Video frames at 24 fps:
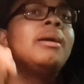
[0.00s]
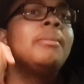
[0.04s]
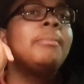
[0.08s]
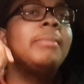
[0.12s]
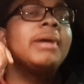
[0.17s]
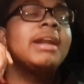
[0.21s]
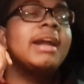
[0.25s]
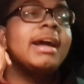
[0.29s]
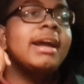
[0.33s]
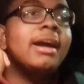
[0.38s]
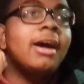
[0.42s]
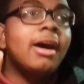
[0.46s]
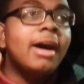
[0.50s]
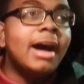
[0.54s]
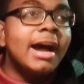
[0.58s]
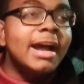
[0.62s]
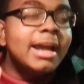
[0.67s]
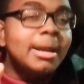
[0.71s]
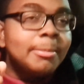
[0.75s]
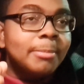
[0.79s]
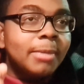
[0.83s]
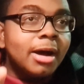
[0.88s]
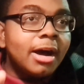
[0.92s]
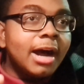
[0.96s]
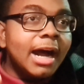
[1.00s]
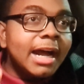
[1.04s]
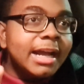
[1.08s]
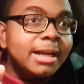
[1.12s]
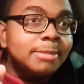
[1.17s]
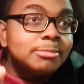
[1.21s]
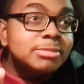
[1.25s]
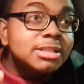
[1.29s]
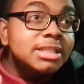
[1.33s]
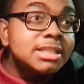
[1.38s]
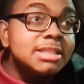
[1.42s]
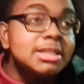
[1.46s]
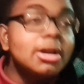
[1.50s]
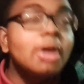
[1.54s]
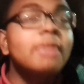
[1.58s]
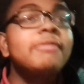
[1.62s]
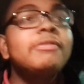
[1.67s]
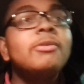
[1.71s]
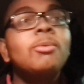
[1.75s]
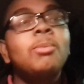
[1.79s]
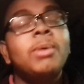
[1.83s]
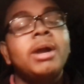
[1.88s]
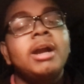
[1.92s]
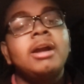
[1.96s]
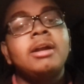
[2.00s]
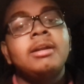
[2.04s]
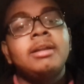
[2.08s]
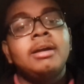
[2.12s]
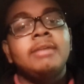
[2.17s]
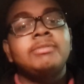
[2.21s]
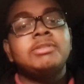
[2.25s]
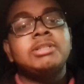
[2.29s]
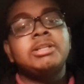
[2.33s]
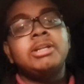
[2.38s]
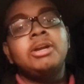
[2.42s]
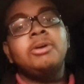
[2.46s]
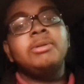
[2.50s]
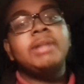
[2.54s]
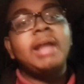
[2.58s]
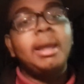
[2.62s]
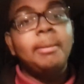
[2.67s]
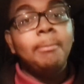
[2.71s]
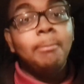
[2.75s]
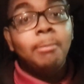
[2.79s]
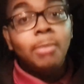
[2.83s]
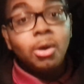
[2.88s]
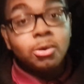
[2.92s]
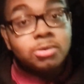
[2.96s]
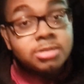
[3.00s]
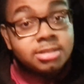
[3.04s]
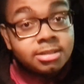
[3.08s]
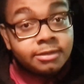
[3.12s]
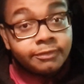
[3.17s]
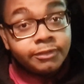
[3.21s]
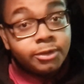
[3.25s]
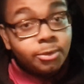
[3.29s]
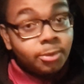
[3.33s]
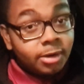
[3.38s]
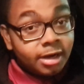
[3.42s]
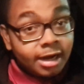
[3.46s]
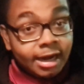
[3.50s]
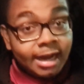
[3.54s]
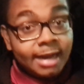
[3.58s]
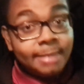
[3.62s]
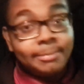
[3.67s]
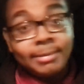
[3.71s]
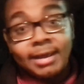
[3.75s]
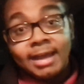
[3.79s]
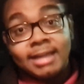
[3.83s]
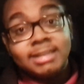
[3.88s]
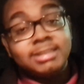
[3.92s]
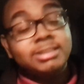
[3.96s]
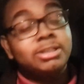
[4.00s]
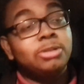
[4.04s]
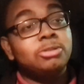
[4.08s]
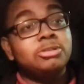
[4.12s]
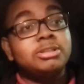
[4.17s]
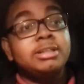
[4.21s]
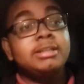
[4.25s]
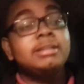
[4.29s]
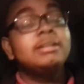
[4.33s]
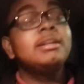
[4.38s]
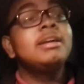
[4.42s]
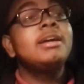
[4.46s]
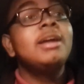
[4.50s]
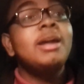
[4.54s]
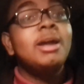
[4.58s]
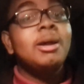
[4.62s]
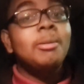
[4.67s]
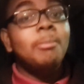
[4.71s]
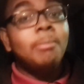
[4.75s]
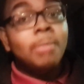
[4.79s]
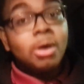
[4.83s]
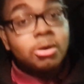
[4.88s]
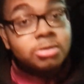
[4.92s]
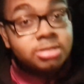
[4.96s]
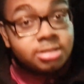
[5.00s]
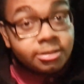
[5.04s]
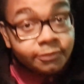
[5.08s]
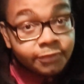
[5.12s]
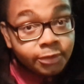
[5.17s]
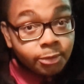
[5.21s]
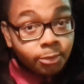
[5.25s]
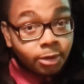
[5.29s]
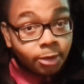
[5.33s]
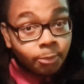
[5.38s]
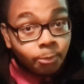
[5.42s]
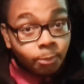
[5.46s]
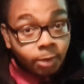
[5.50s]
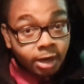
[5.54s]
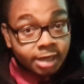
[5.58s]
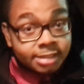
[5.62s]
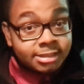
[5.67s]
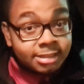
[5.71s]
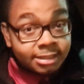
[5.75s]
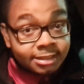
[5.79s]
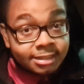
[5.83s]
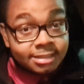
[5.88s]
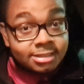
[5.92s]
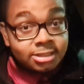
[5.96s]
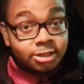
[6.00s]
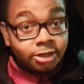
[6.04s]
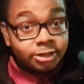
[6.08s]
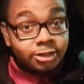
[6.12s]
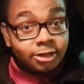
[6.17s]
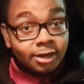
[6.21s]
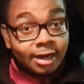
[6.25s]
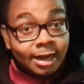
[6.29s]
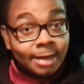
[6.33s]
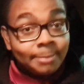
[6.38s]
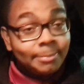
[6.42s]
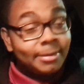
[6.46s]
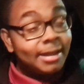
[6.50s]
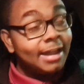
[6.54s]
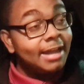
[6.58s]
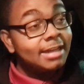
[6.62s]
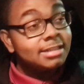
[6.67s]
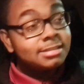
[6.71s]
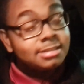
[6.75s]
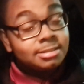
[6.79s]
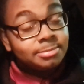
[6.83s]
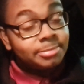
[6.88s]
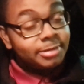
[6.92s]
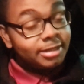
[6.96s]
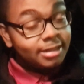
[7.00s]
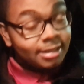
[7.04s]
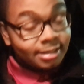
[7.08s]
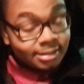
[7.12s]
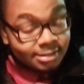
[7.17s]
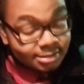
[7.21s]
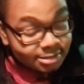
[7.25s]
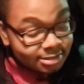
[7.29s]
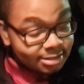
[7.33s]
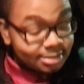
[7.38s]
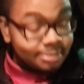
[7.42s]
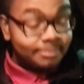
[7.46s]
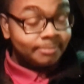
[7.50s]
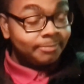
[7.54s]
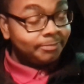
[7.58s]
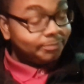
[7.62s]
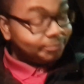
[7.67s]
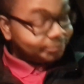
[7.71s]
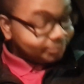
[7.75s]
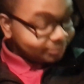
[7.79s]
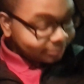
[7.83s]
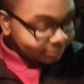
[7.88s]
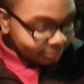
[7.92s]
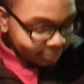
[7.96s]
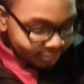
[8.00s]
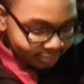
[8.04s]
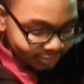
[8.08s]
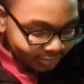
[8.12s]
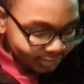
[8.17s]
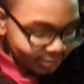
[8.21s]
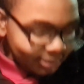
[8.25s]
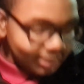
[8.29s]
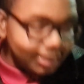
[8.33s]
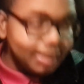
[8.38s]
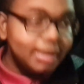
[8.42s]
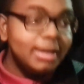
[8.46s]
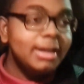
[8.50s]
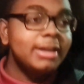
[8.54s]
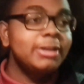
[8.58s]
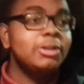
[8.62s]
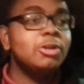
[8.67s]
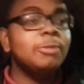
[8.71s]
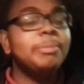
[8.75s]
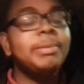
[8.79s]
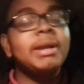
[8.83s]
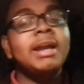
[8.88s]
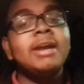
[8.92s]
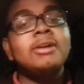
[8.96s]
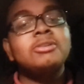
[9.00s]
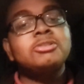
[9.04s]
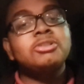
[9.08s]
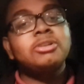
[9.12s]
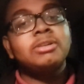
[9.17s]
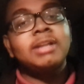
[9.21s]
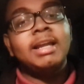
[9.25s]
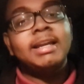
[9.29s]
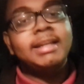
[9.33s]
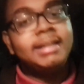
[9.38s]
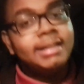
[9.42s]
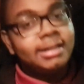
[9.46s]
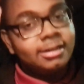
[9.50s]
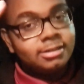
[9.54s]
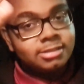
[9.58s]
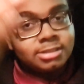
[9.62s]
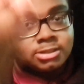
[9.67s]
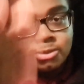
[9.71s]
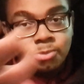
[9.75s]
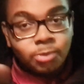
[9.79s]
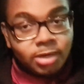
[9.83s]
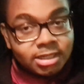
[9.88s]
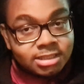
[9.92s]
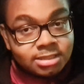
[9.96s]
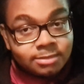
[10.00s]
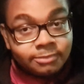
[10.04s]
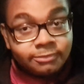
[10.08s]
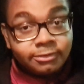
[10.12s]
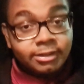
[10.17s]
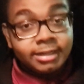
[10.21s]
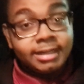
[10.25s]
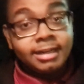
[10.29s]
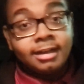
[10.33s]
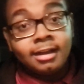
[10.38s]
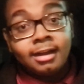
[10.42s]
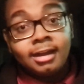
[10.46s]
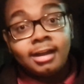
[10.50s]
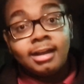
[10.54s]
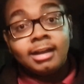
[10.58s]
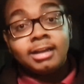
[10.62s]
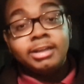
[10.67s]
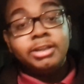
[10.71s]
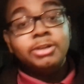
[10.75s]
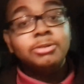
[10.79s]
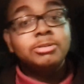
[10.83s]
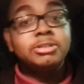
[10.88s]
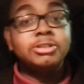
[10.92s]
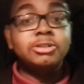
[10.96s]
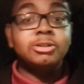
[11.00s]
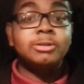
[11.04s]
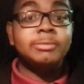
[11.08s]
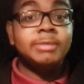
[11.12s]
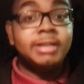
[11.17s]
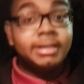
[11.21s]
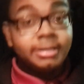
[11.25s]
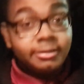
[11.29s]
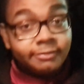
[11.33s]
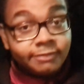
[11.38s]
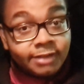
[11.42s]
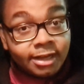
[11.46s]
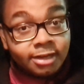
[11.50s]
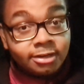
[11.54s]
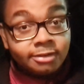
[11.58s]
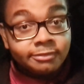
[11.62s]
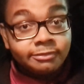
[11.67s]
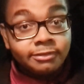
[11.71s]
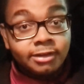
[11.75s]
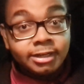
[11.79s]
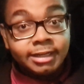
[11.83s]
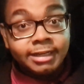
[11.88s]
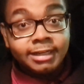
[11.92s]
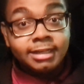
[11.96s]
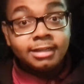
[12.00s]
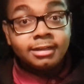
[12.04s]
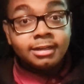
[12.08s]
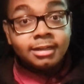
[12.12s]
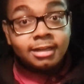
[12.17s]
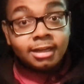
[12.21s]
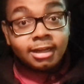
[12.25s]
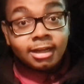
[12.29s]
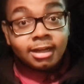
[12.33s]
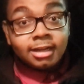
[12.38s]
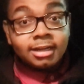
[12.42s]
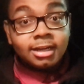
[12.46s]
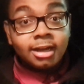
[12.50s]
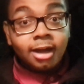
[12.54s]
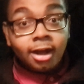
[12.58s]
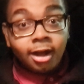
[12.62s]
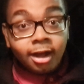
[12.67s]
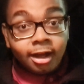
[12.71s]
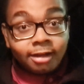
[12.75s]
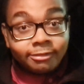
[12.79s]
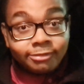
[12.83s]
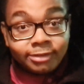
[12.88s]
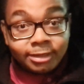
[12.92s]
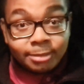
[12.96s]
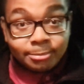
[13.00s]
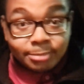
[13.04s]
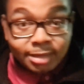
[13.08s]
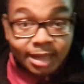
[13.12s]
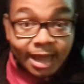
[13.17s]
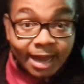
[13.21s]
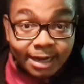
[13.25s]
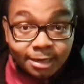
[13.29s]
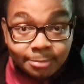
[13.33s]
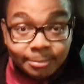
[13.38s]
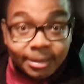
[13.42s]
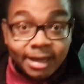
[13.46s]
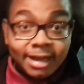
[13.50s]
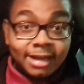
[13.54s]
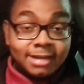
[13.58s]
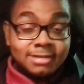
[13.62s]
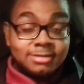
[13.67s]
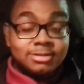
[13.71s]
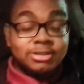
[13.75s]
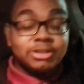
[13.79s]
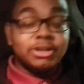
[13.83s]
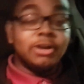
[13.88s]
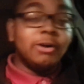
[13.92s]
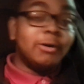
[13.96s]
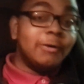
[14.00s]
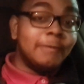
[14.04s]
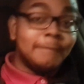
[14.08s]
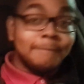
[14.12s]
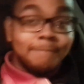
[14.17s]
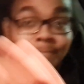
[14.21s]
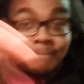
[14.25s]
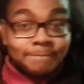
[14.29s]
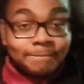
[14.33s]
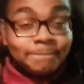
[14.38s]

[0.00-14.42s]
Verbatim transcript: but I, I am I am self-aware enough to know that most of you are iPad children. Most of you are watching this on your iPads because your parents are like, here, just watch some funny haha YouTube. And then you found a funny gahoffing black man. So